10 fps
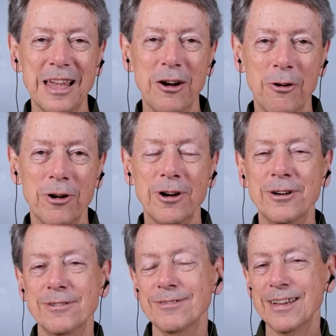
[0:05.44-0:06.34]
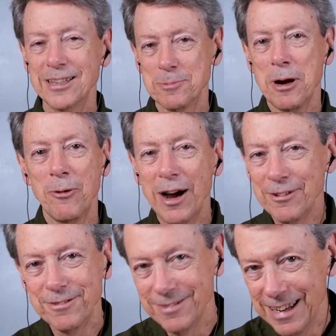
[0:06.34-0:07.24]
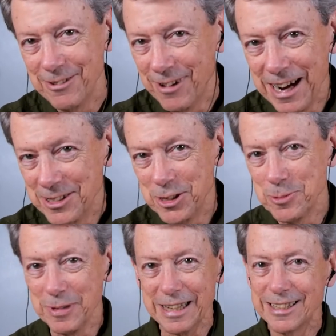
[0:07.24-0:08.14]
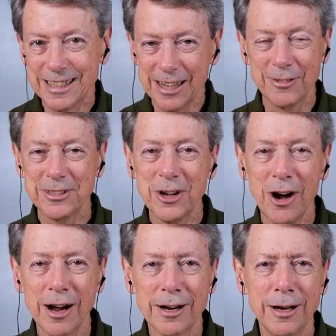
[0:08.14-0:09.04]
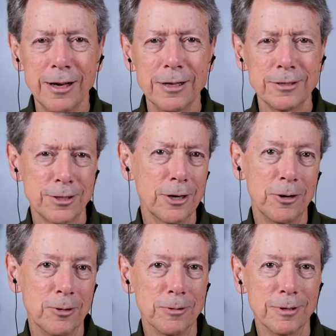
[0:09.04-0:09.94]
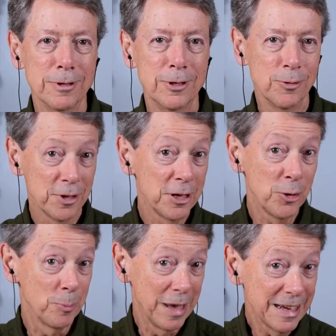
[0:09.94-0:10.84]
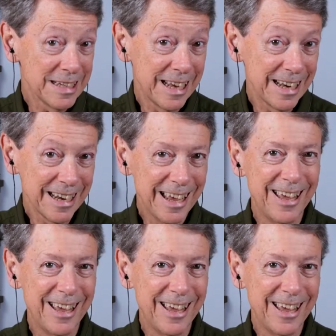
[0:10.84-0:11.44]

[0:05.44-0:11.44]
Or, as my wife advises me to give a talk, so you think you're meditating?